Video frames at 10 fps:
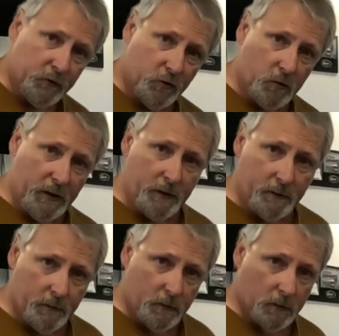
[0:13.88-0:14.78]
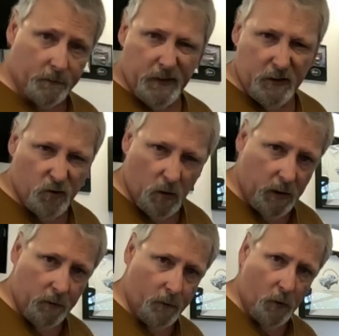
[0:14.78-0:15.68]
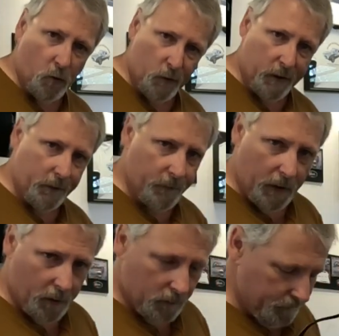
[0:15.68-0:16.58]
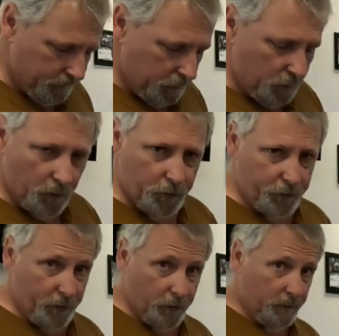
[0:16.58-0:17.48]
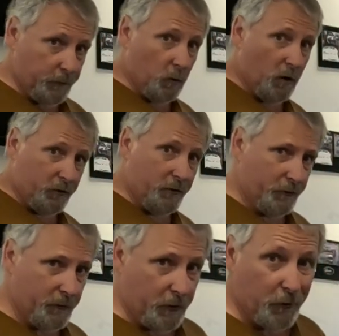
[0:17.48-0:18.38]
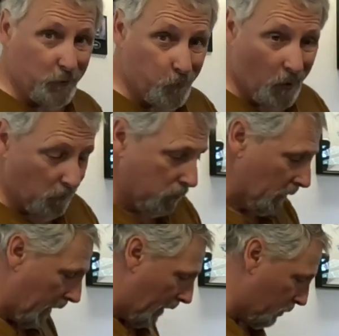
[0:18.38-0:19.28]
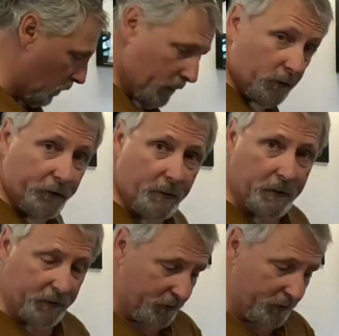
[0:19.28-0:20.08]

twin or V-twin overhead valve. You know the drill. If you're watching this video, you probably have one or something